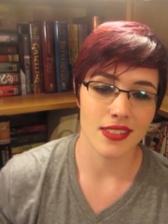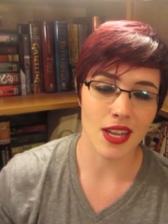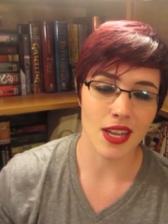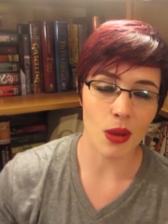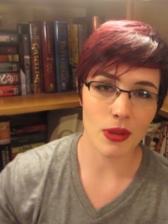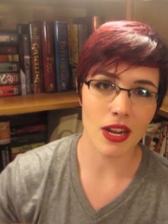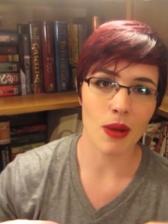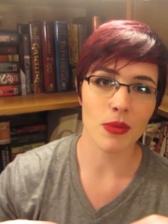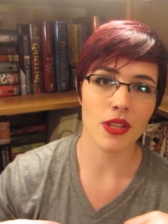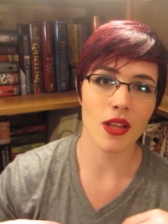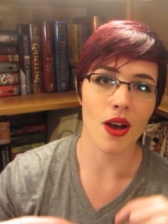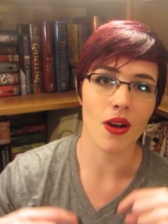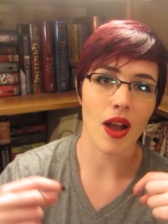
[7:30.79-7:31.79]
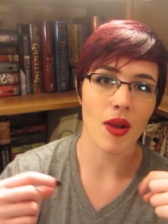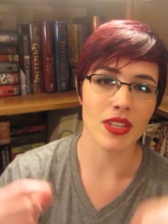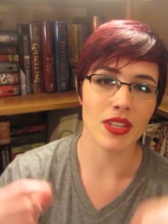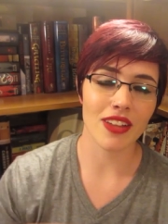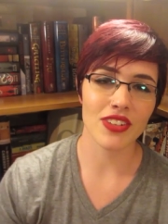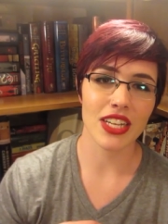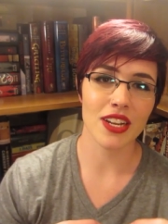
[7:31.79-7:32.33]
tell me down below. I would
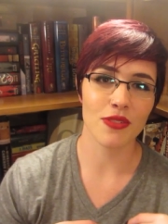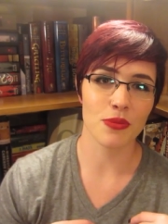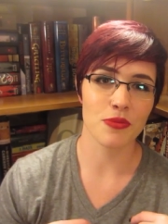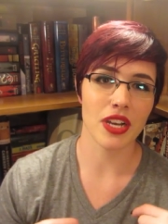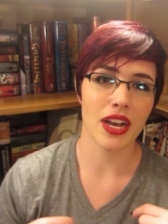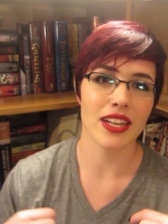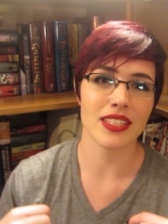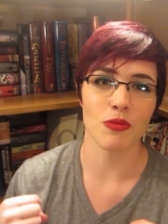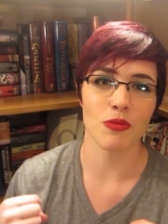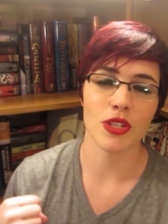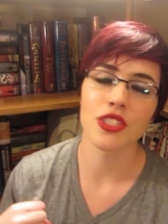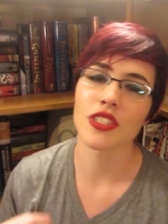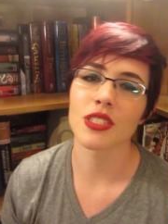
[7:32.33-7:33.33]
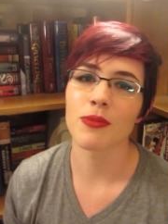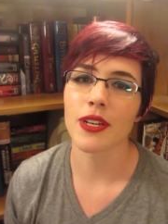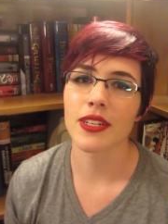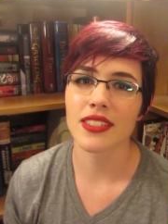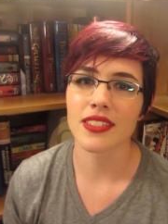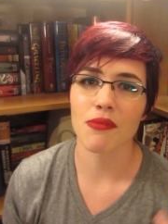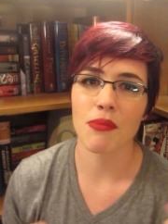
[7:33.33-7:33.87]
love to hear from you guys and what your
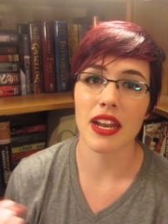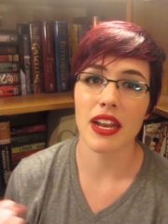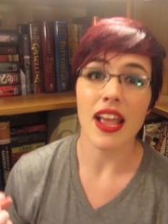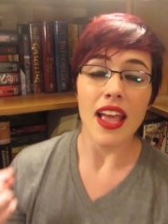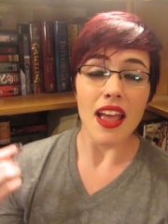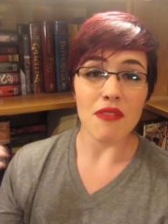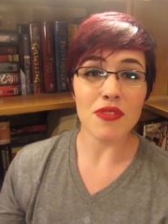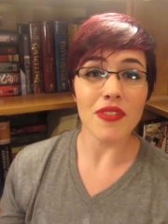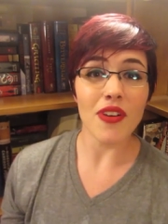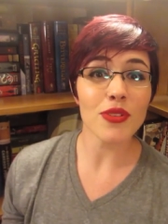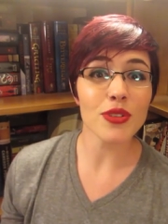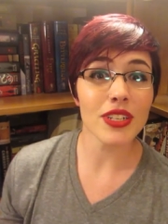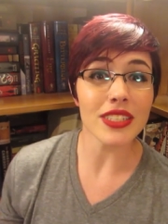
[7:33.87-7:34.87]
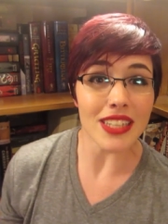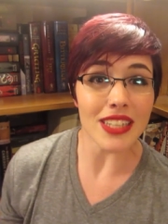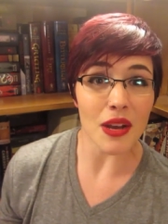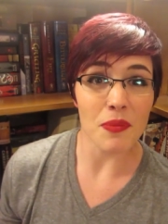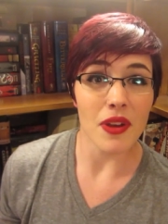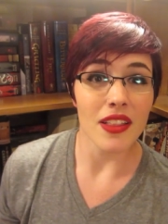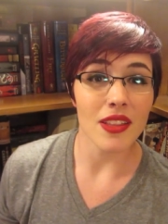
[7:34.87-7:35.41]
experiences have been. If you've ever dressed
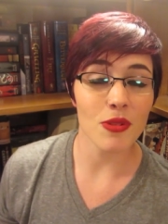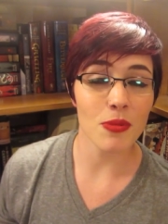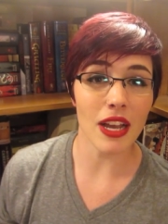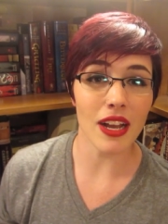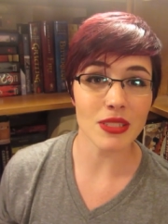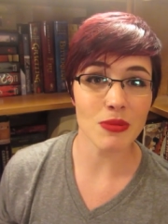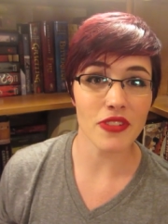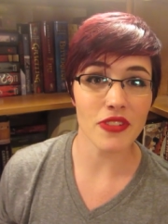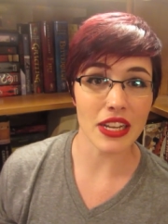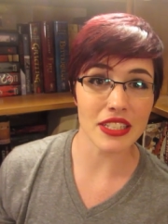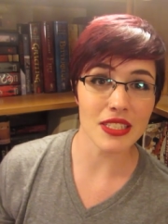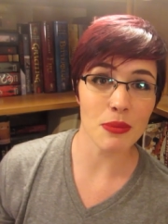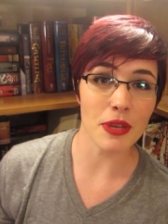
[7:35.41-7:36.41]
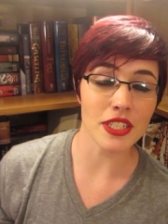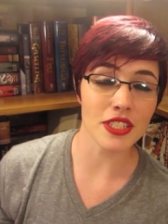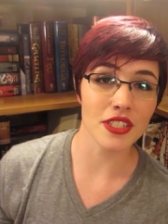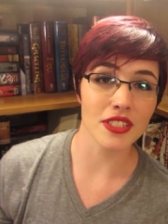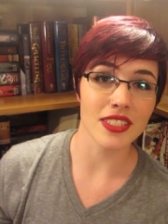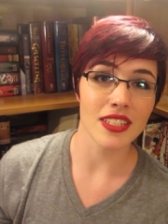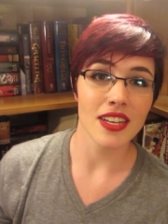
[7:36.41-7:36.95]
up, it would be awesome if I could see
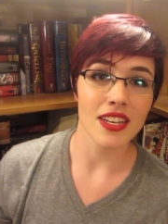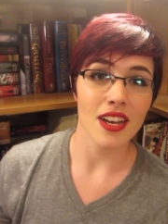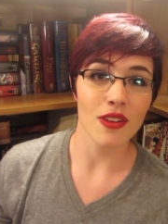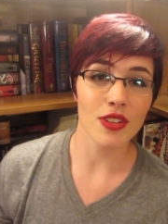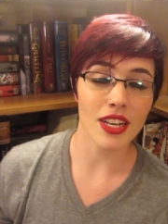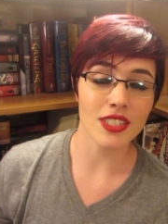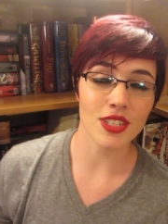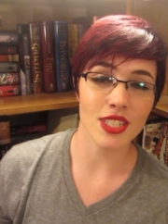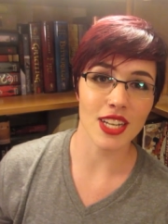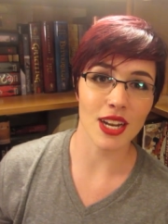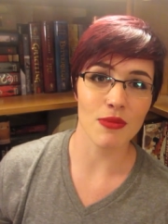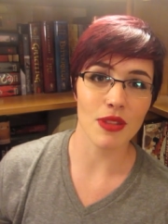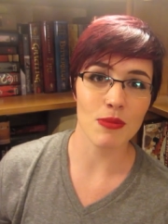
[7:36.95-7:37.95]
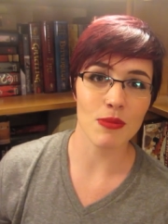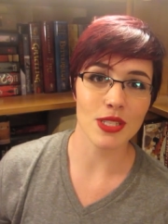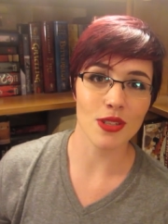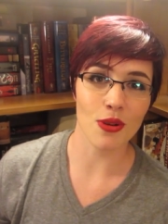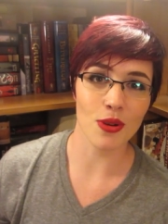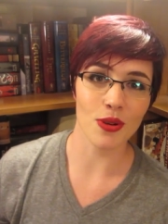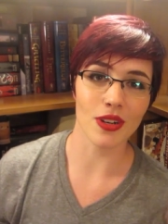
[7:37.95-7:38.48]
pictures of you guys dressed up. That'd be
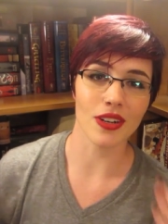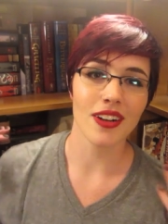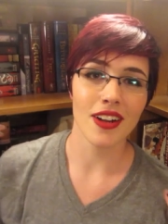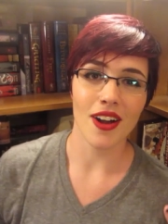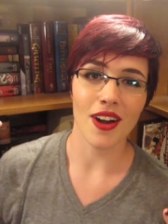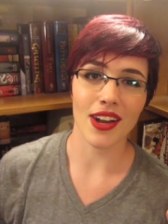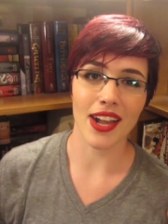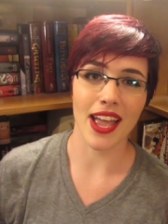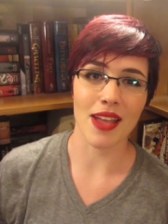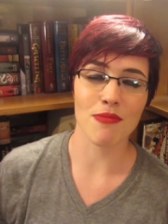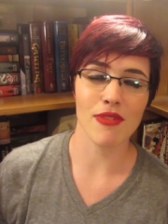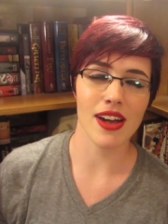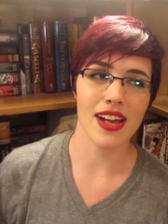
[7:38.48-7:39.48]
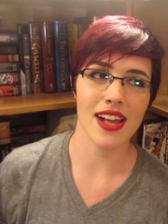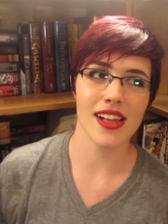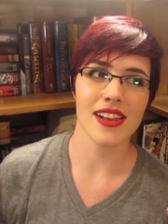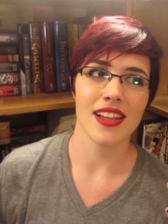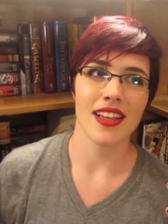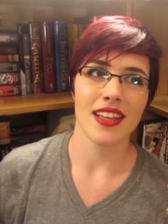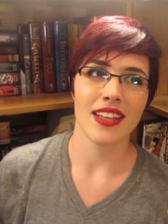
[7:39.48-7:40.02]
so cool. Okay, but
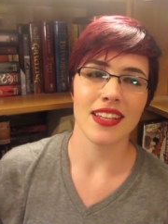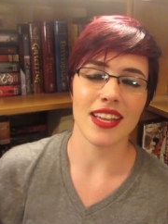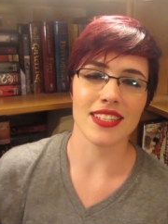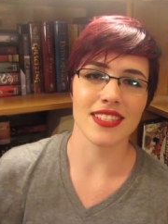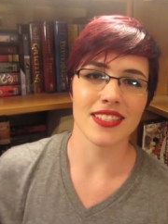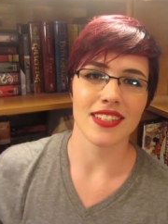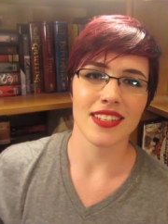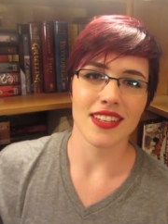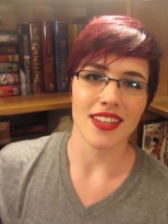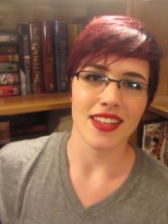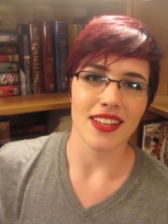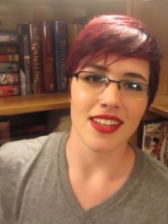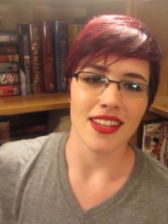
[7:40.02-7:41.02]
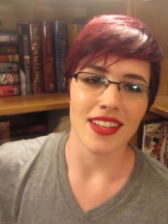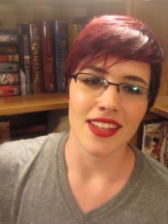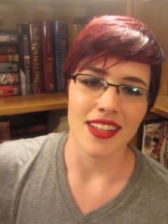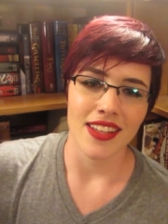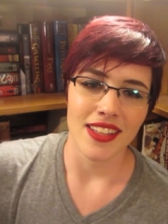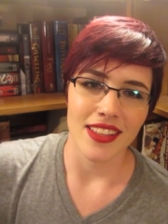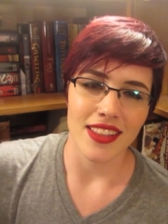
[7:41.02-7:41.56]
yes,
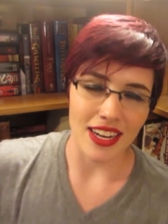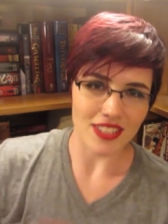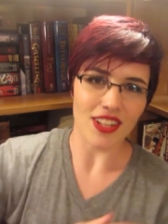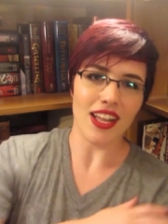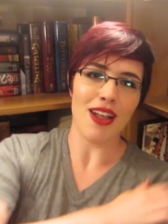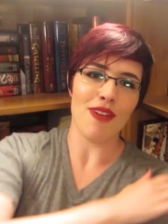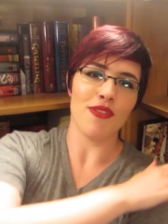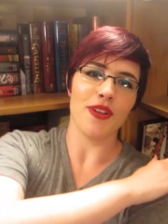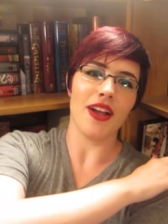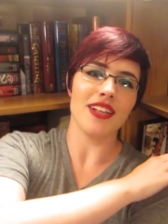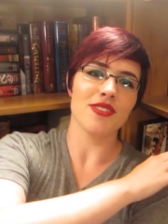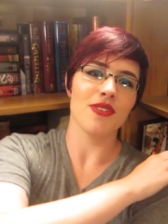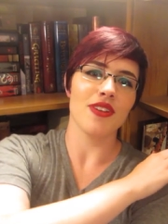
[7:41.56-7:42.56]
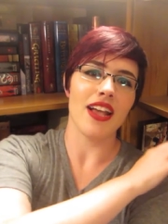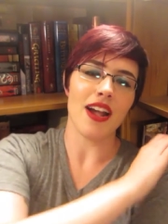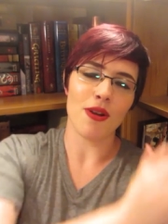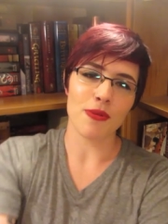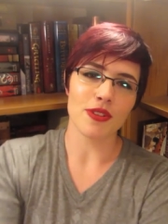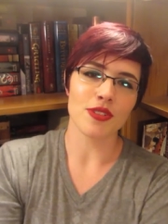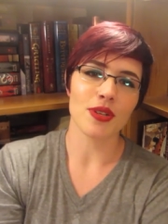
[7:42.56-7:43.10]
that is all I have for you guys today. I
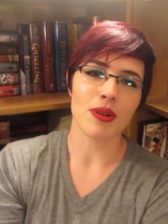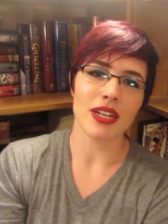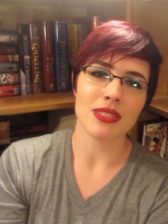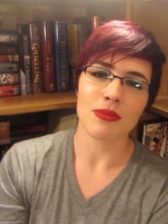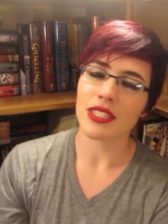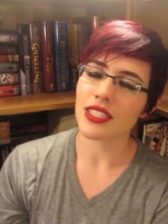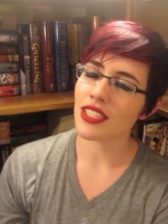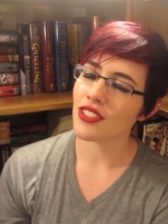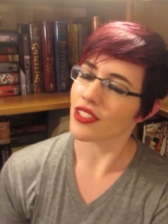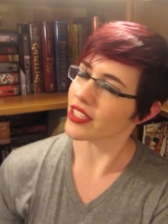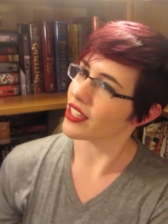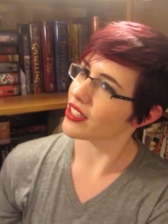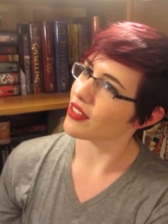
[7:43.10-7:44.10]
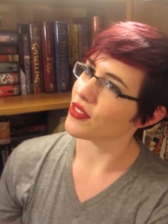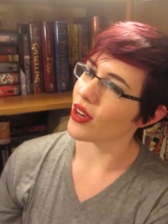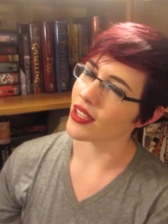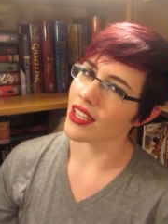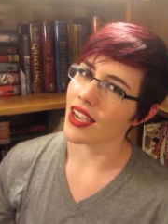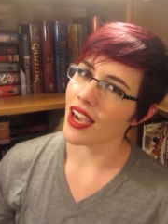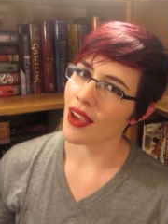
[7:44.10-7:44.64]
hope you enjoyed watching because I sure as hell love
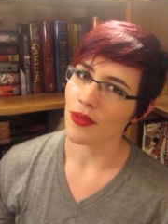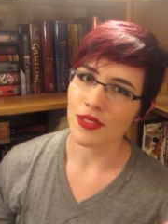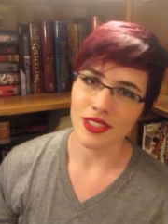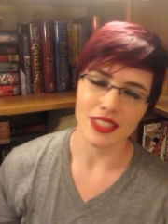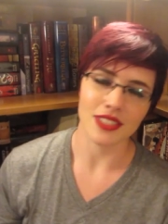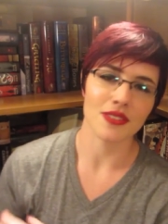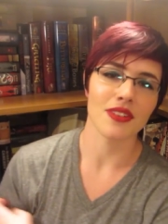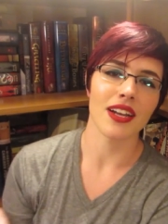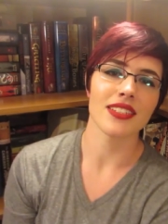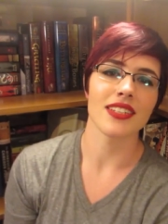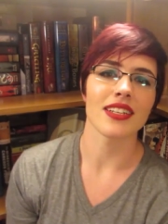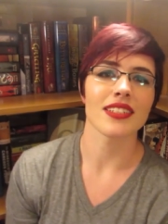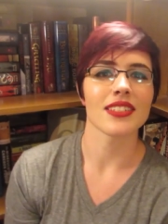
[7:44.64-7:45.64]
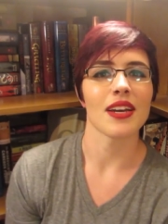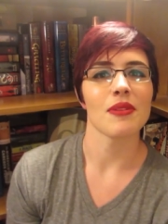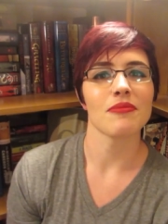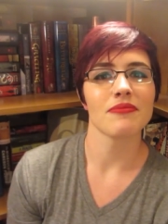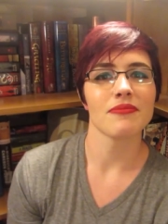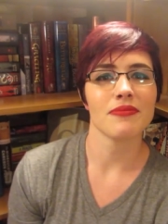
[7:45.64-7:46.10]
talking. I will see you guys next time.